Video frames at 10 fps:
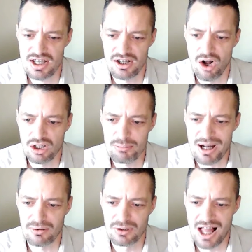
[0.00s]
it all
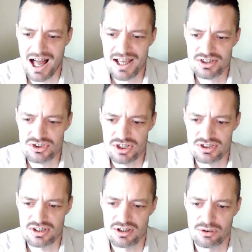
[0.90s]
about lies,
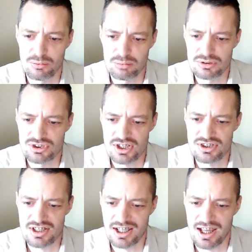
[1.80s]
just to
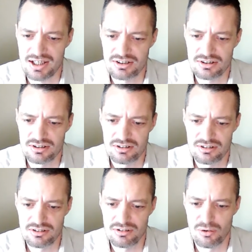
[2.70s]
get
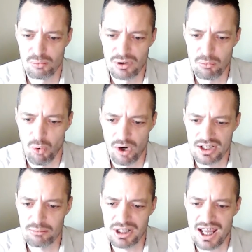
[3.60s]

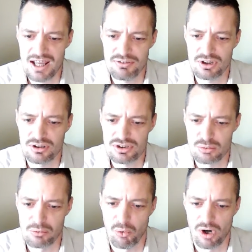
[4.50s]
rewarding behaviors,
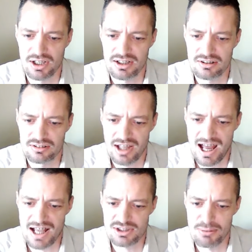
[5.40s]
rewarding
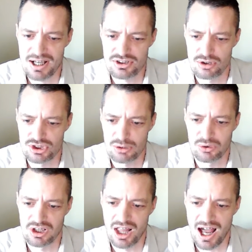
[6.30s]
aspects, so she
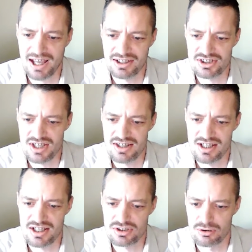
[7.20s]
would lie and say
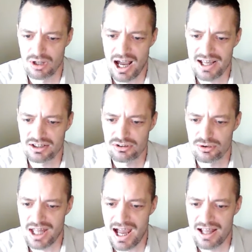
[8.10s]
this or lie and do
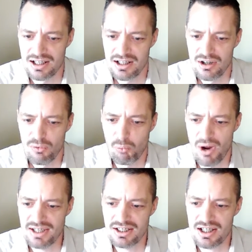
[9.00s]
that?
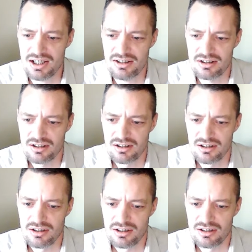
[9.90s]
When did
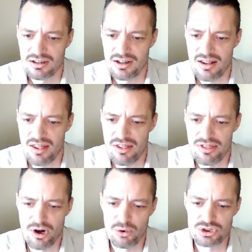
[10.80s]

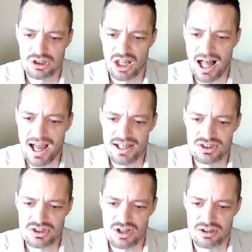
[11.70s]
those
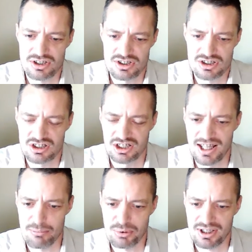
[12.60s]
lies start to
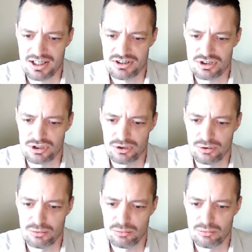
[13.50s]
slip into